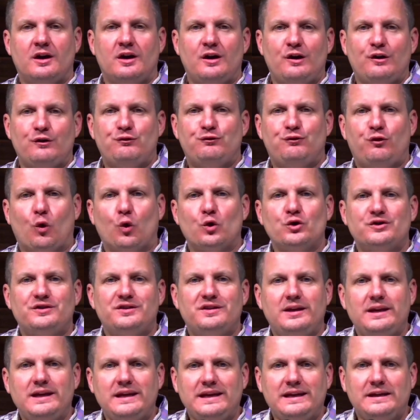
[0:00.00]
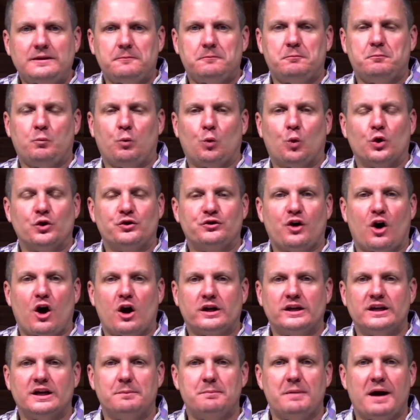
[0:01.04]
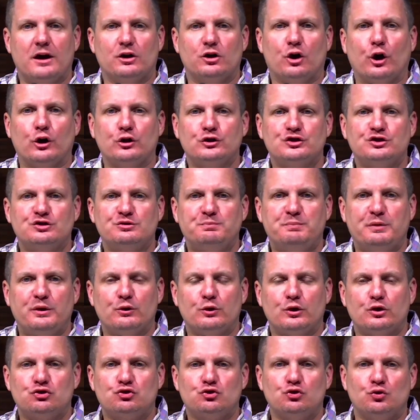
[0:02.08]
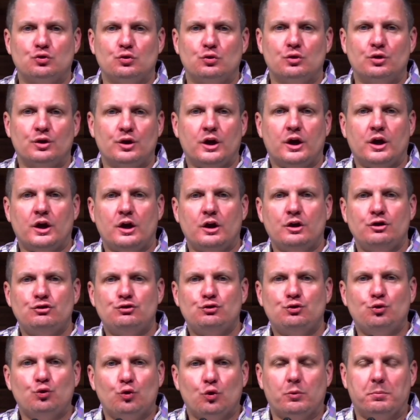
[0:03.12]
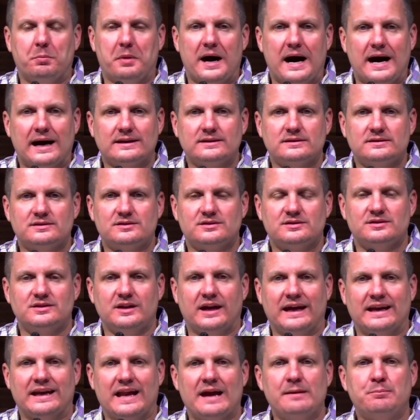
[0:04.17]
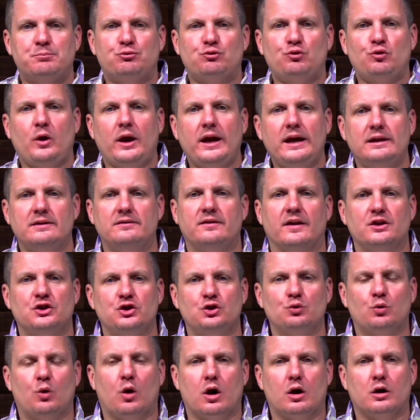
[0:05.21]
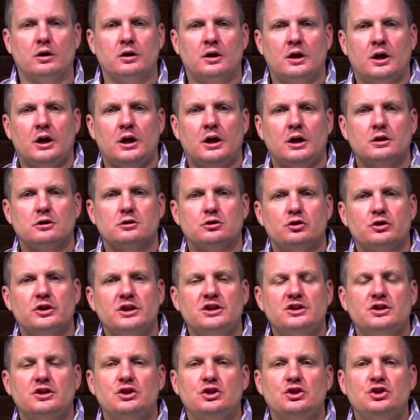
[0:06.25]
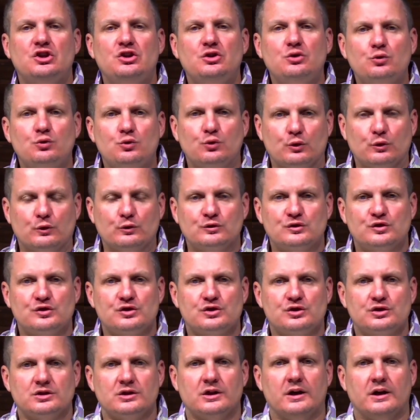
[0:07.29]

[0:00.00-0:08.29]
14. We're talking about our spiritual toolbox. And I pray that you are learning to use